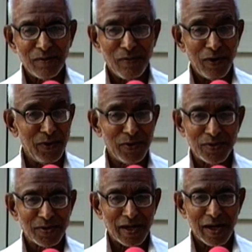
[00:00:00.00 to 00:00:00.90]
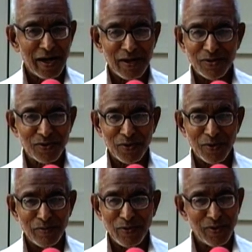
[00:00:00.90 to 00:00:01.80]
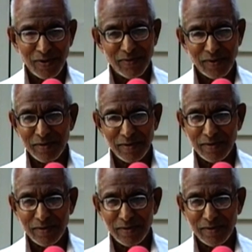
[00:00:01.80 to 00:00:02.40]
blue sky, so beautiful.